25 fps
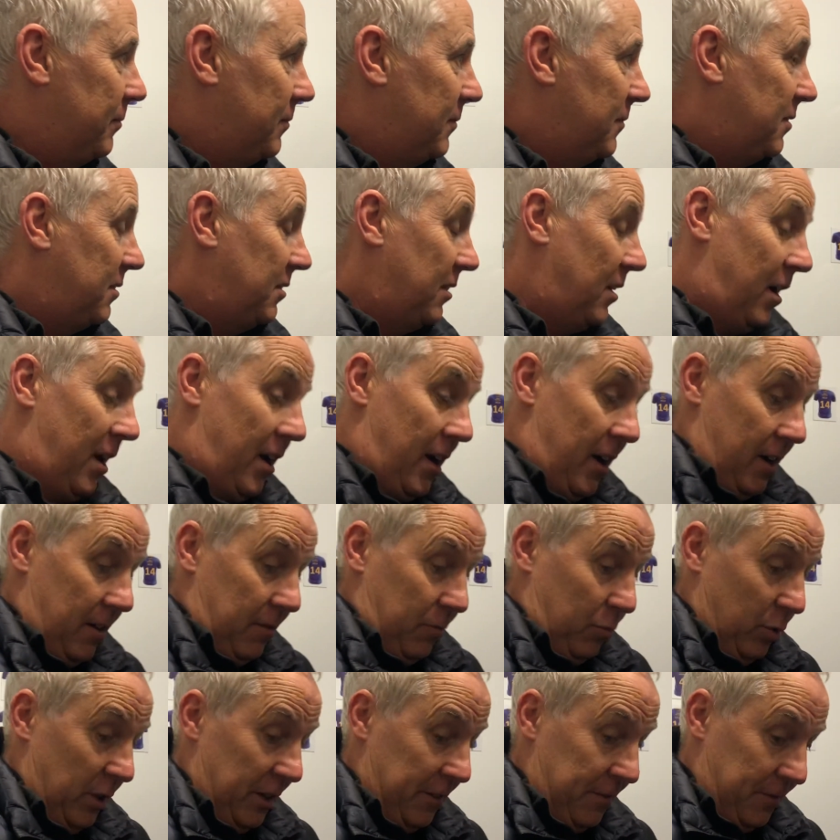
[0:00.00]
So
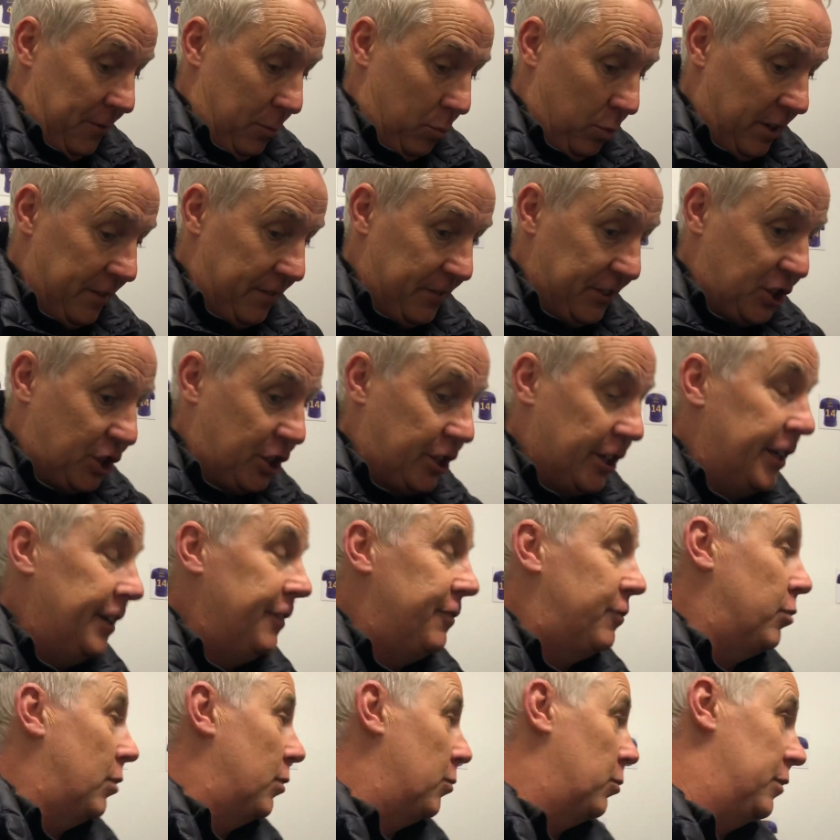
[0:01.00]
we've
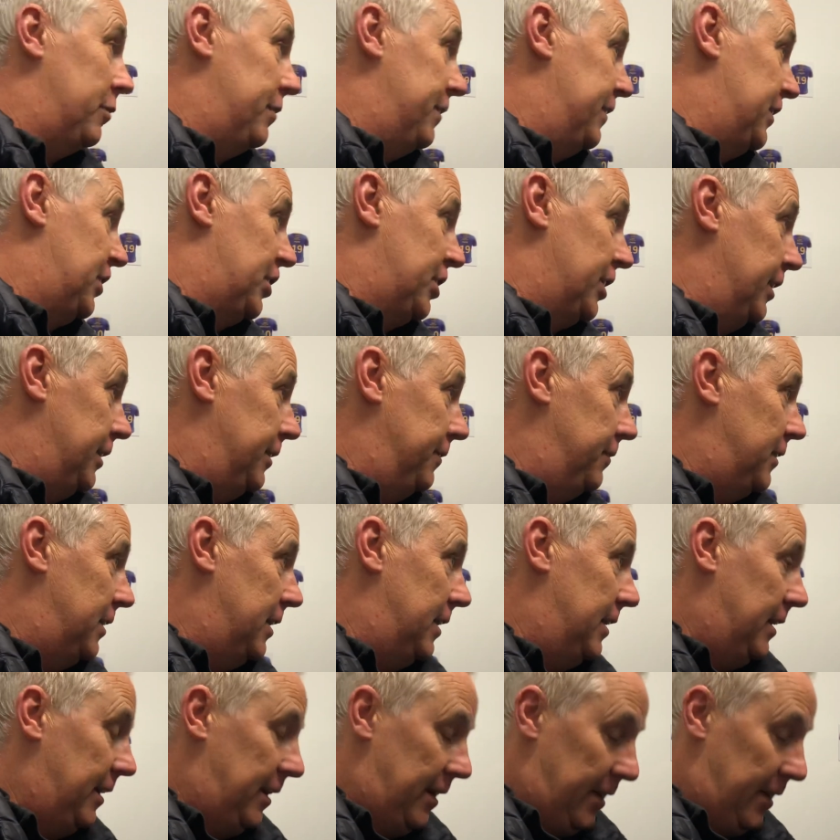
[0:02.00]
achieved what we've achieved.